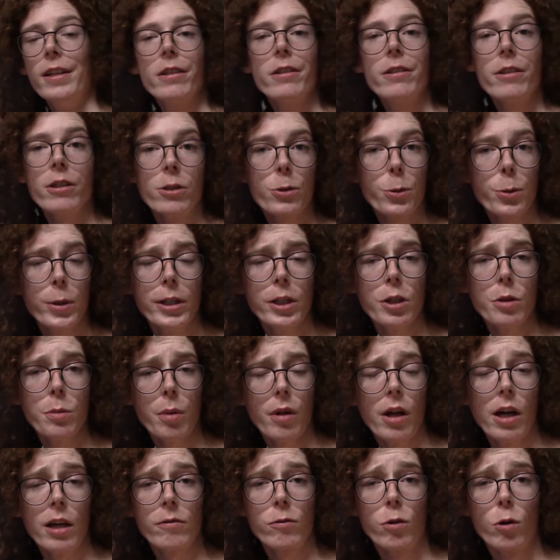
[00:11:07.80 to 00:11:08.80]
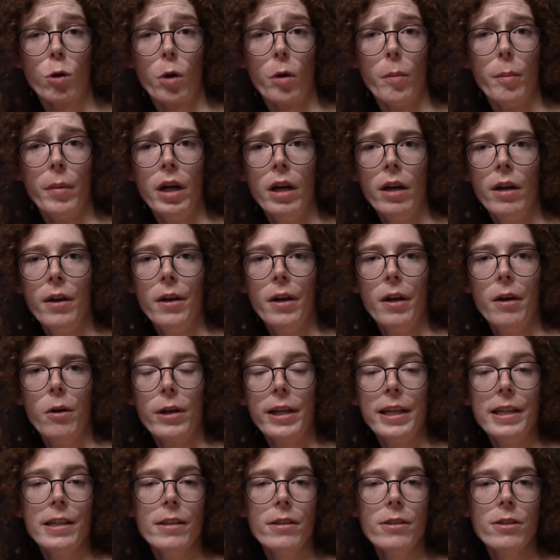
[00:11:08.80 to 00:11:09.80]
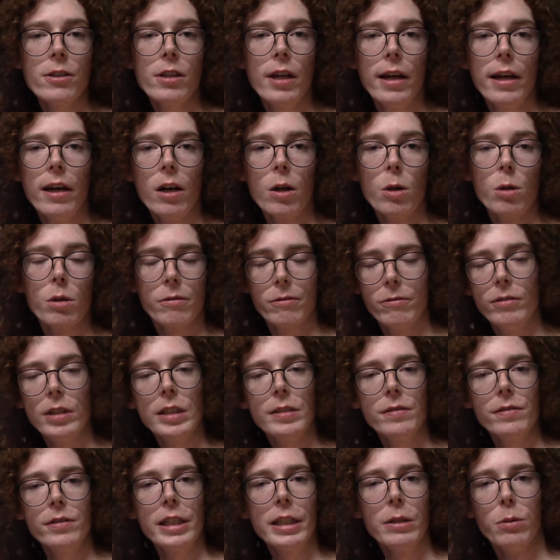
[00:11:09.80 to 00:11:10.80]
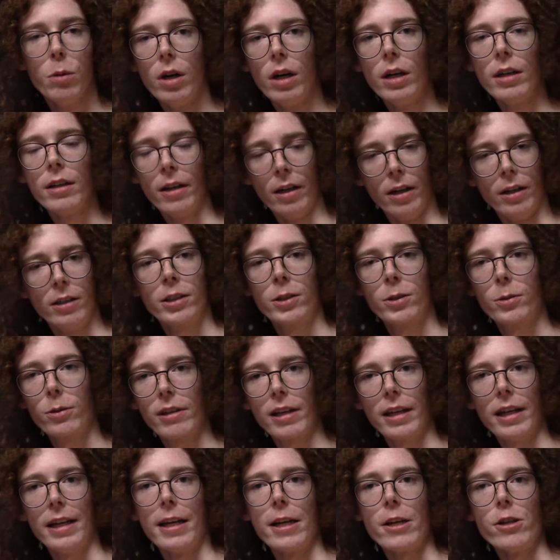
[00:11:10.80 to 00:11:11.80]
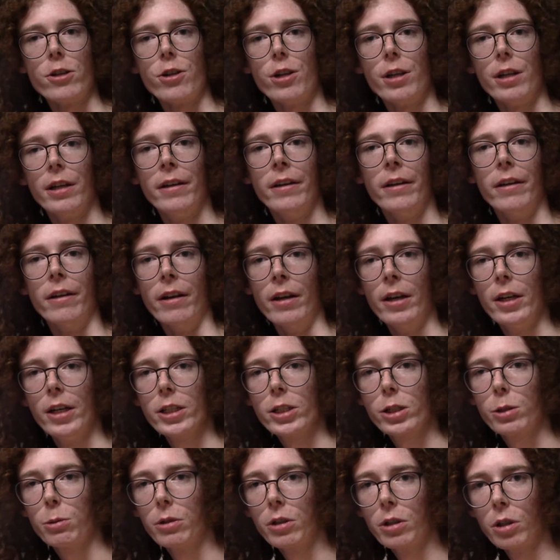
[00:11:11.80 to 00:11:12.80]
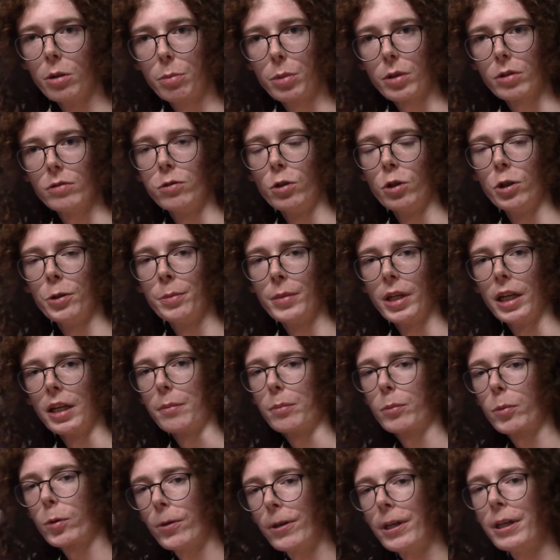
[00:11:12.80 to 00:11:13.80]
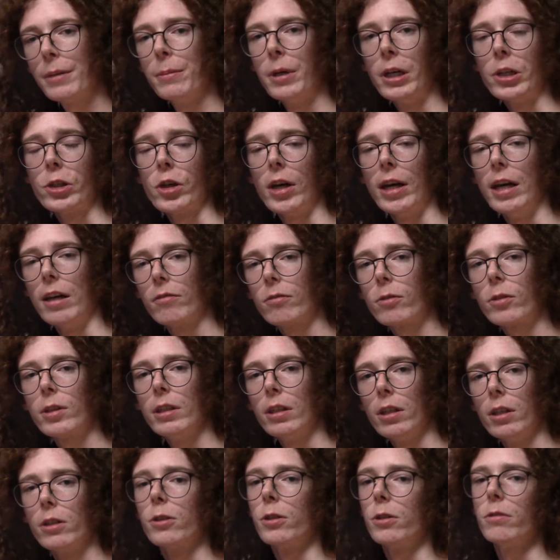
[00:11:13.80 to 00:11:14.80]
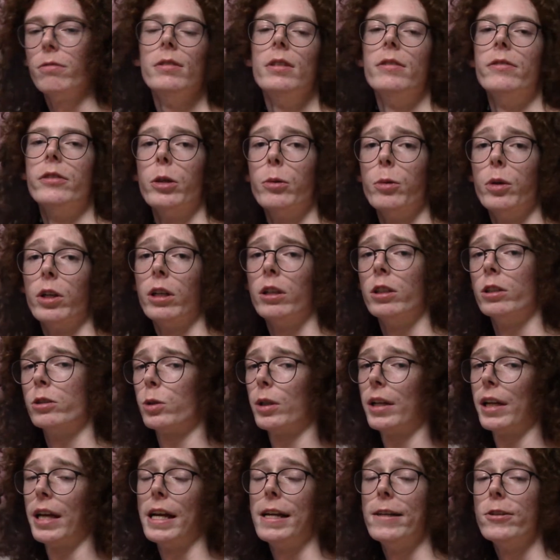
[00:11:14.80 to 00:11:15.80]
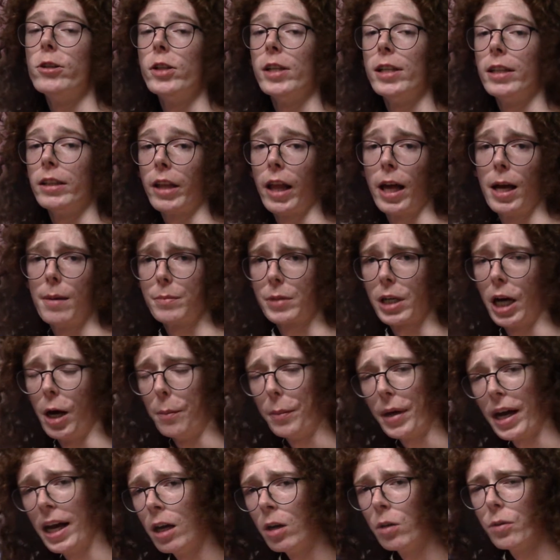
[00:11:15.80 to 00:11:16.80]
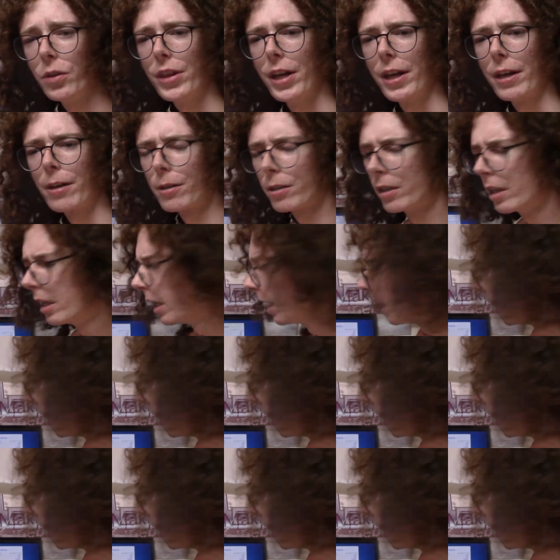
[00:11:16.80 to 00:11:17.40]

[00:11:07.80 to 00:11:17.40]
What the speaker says: Centrino platform Intel 5100 AGN, so it'll perform like pretty much every other 5100 AGN laptop out there.